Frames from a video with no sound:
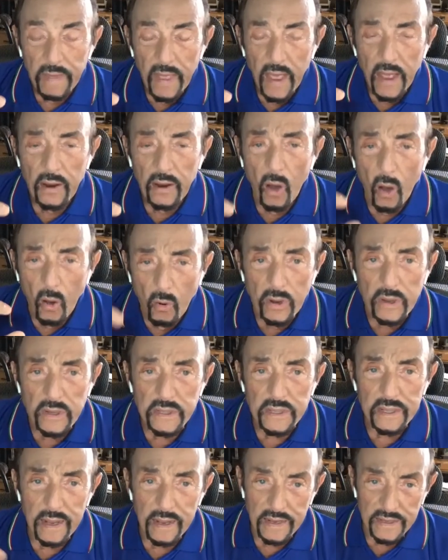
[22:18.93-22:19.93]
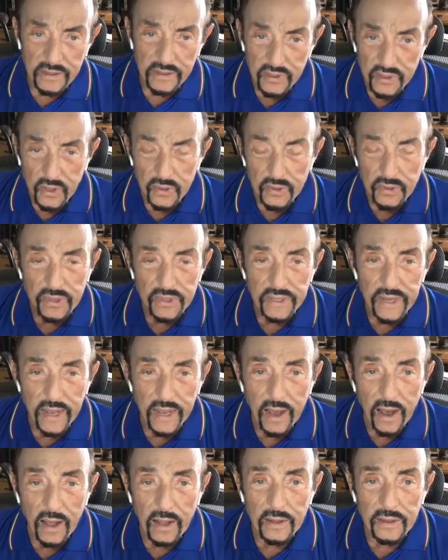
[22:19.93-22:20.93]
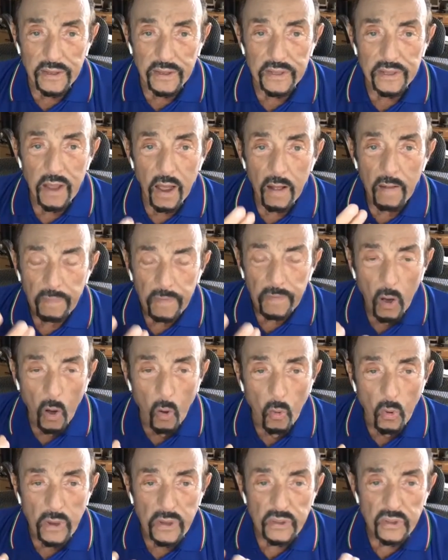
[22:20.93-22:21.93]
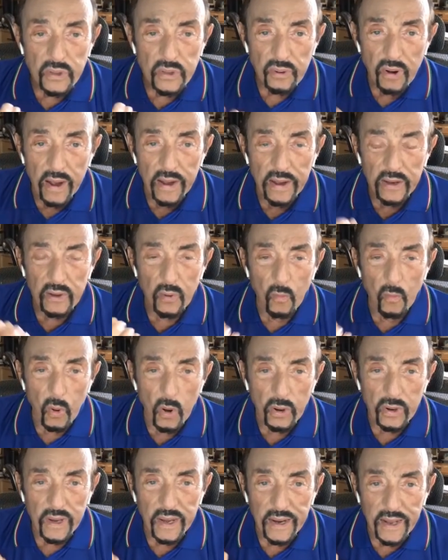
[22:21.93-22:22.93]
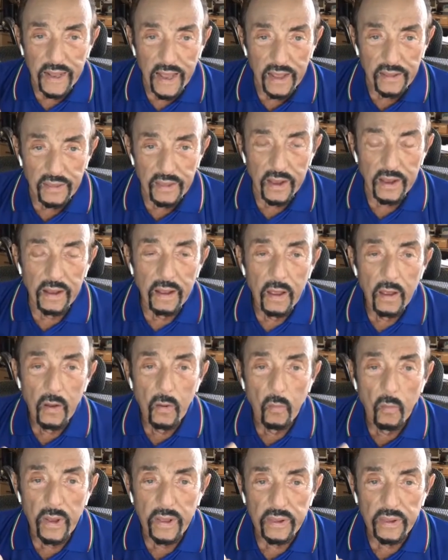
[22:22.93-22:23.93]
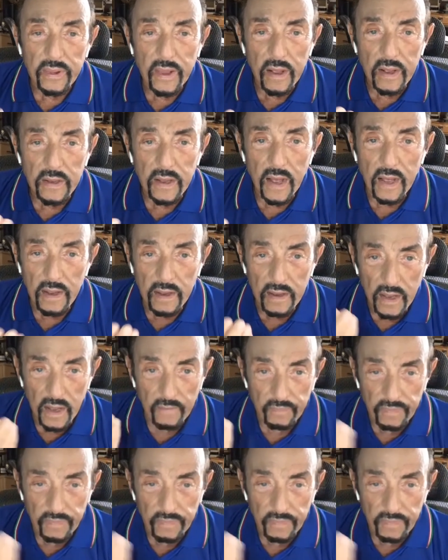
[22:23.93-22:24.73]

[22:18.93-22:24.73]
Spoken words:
and always, as a social psychologist, always trying to work together with a